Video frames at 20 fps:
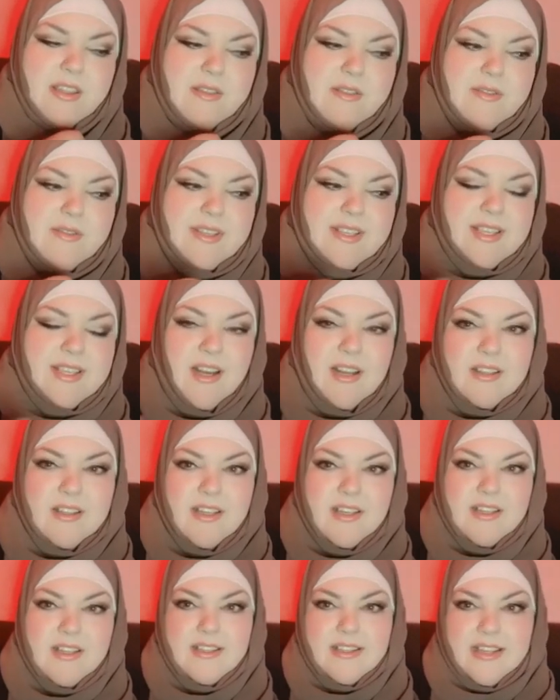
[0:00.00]

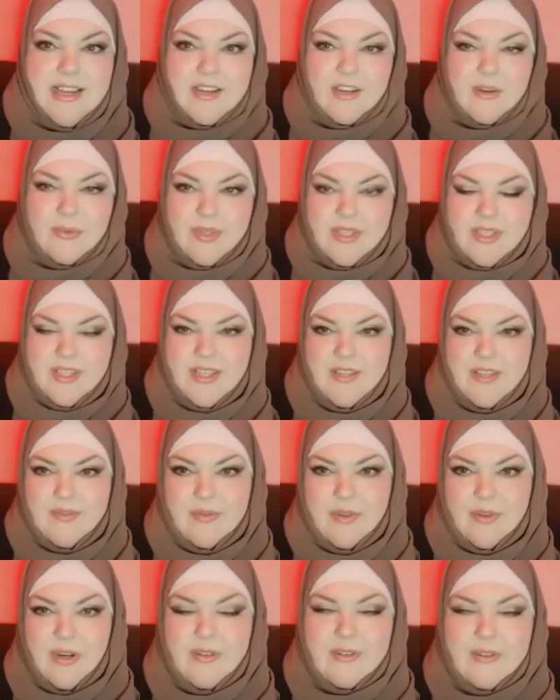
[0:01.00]
Salah, Nader was different,
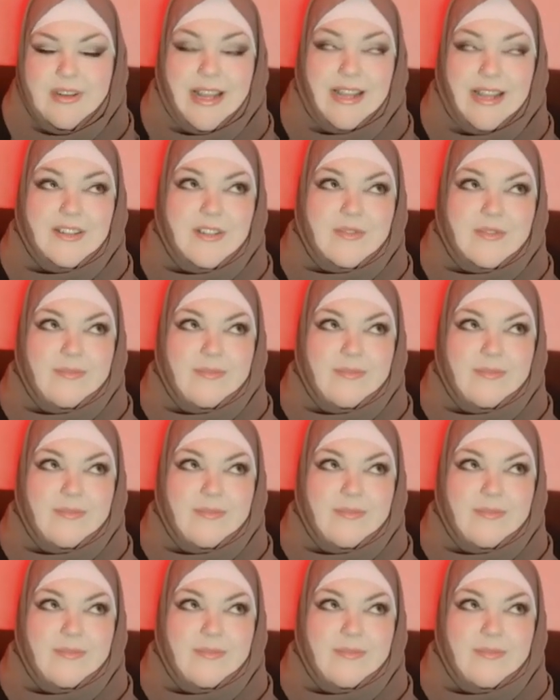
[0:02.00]
or not,